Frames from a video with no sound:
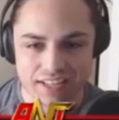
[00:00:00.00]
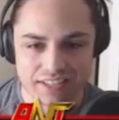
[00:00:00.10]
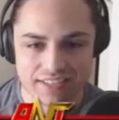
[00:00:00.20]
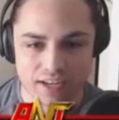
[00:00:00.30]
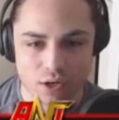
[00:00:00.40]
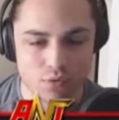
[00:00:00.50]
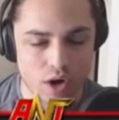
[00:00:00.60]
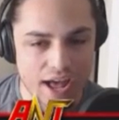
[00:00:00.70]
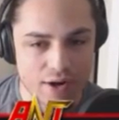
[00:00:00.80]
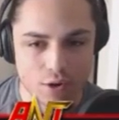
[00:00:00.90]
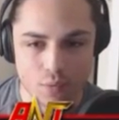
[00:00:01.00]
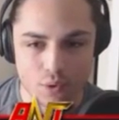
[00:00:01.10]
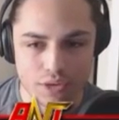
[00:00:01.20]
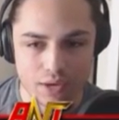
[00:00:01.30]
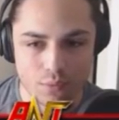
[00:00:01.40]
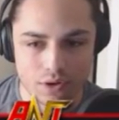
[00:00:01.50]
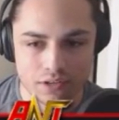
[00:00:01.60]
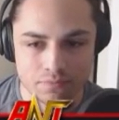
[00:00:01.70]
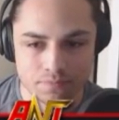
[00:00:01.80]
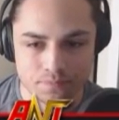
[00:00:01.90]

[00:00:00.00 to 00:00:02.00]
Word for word: Let's say Hirano won't get one.